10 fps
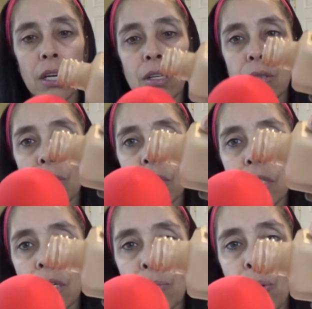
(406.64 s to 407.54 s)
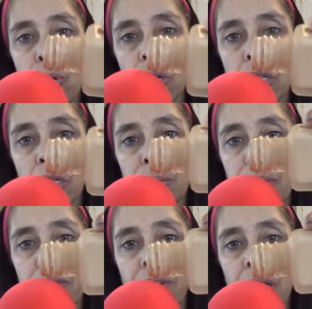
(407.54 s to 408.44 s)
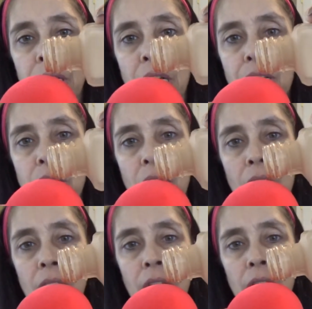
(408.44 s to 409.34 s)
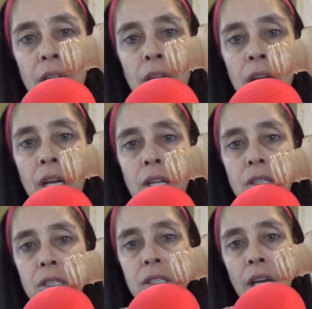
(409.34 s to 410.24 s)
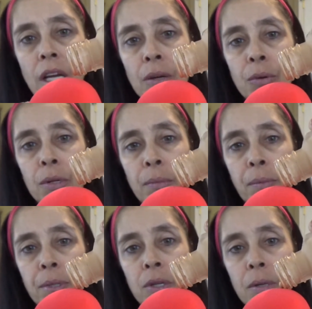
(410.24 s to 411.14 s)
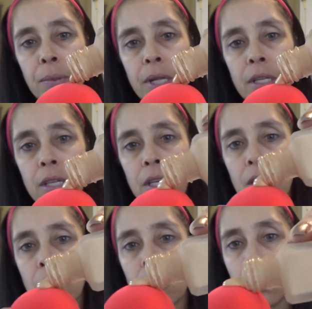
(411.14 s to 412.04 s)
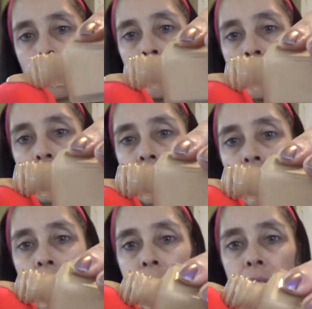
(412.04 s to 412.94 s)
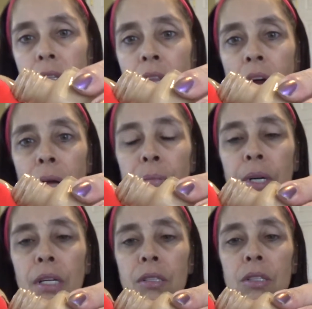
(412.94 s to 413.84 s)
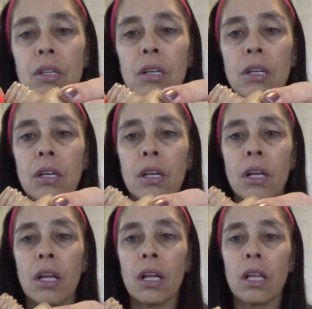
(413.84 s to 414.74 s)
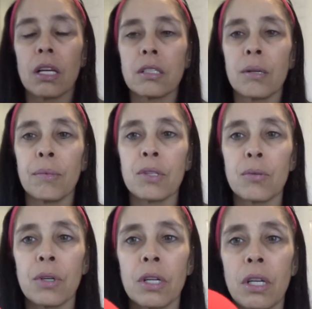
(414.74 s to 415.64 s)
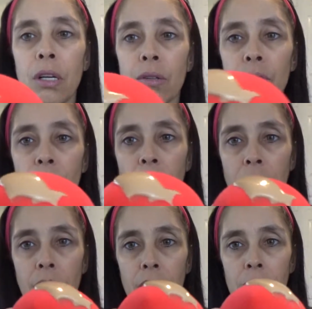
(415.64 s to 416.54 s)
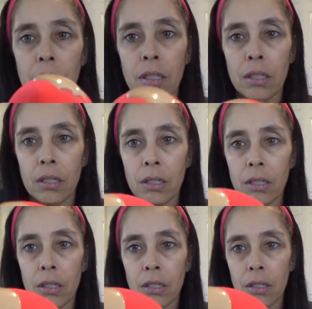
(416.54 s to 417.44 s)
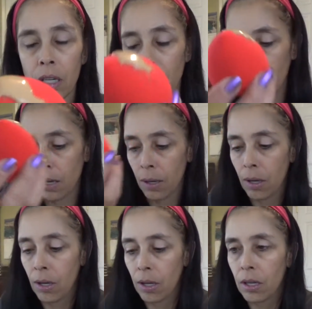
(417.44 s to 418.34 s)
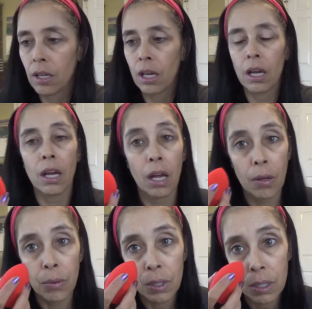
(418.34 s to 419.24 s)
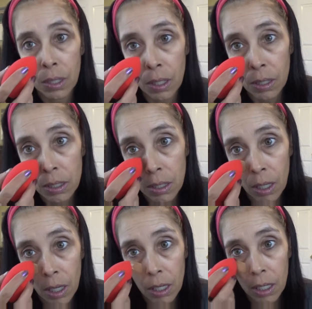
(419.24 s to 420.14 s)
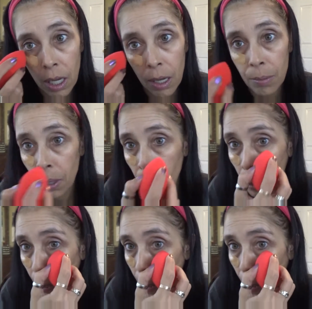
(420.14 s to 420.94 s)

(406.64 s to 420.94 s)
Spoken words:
So we're just going to pour a little bit of foundation on here, just like I would my Beauty Blender. Okay, so that much, that's how much we're going to use right there. Okay, and we're just going to start dabbing,